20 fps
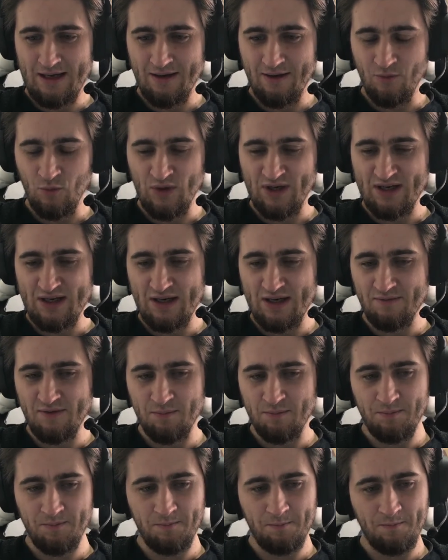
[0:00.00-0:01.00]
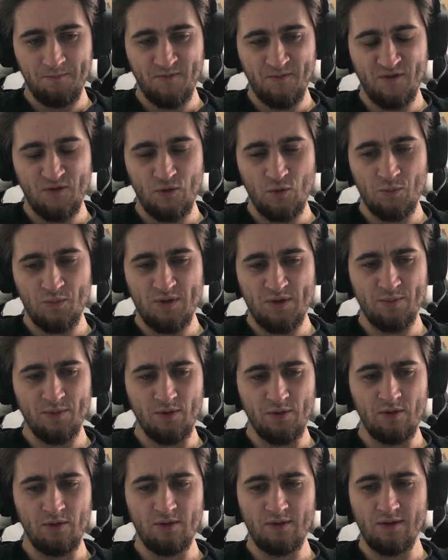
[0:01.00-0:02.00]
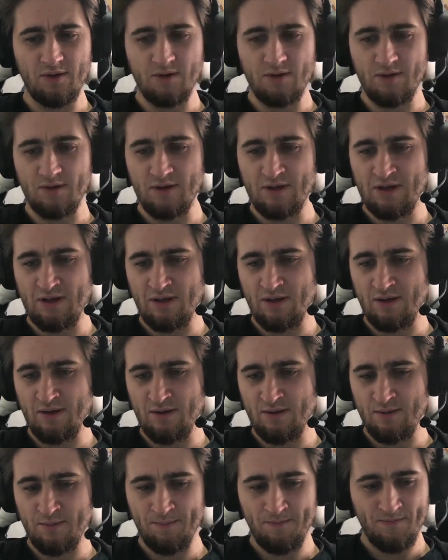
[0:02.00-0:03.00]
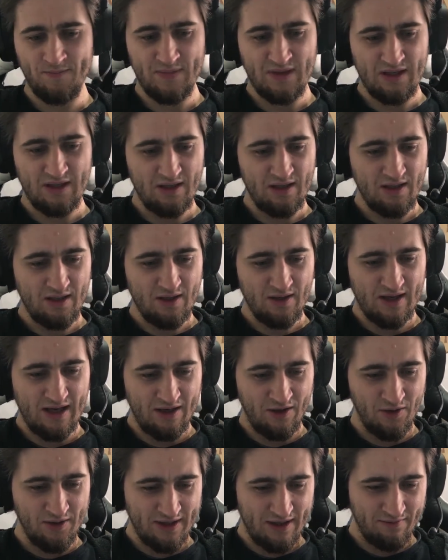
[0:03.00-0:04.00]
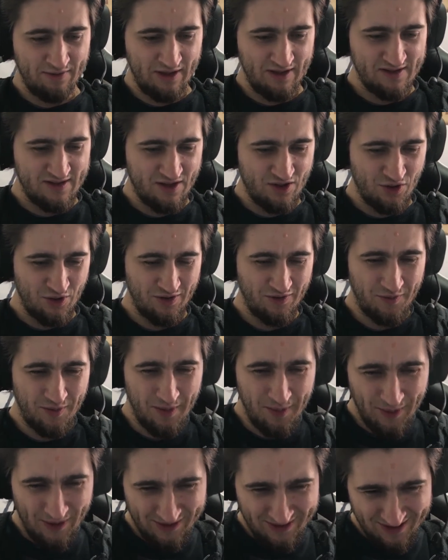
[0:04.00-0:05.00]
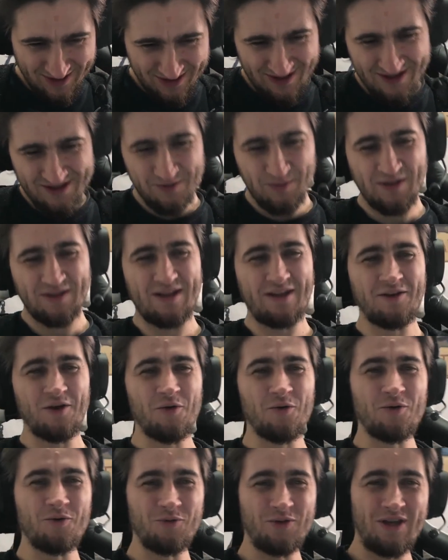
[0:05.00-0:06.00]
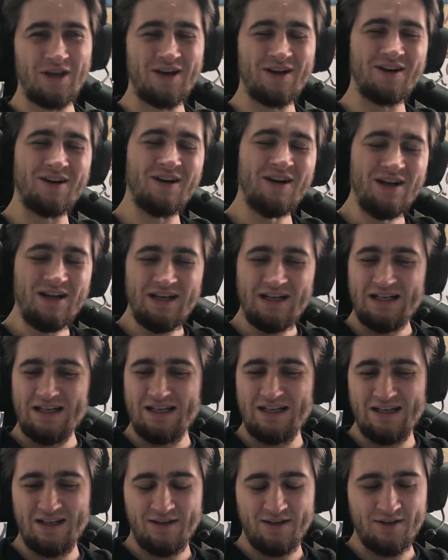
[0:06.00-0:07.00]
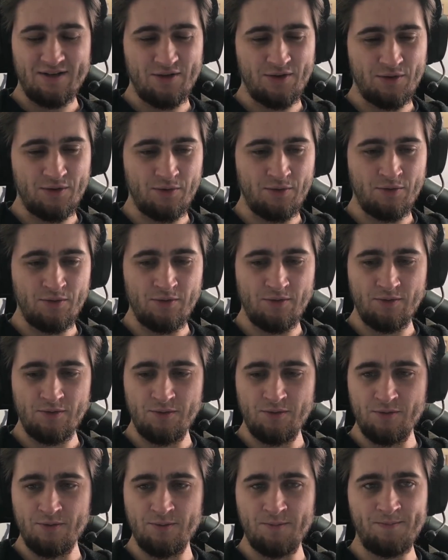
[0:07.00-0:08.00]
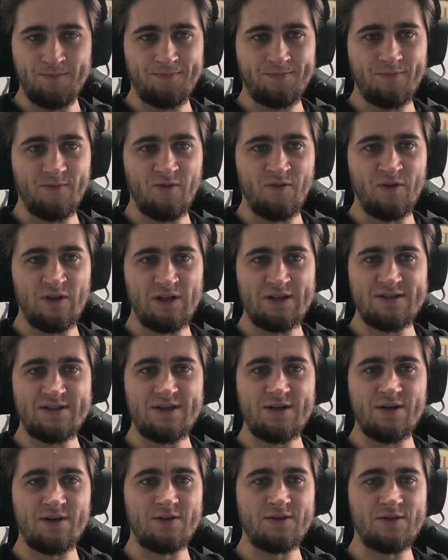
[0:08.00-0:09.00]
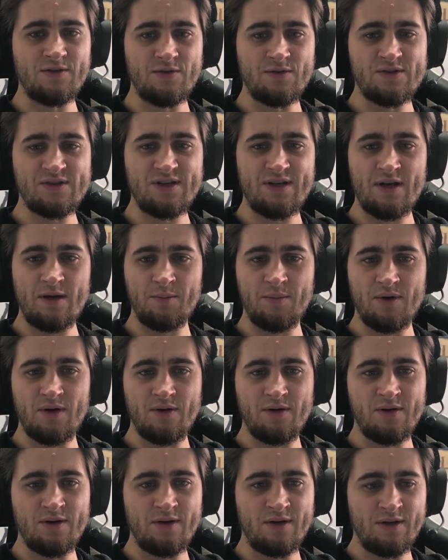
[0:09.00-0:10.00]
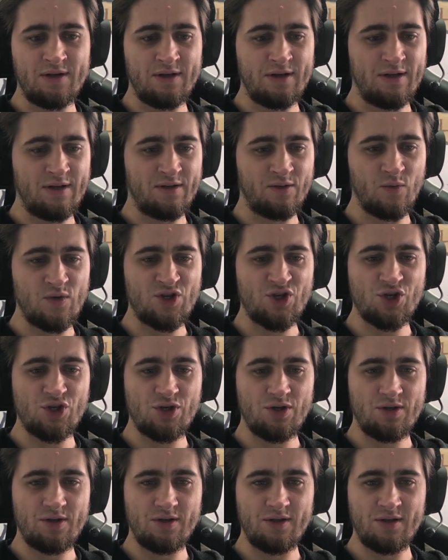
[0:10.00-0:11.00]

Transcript: We have a few people. Okay, I don't have a list. I should have prepared that list, but they know who they are, who volunteered to set up our Twitch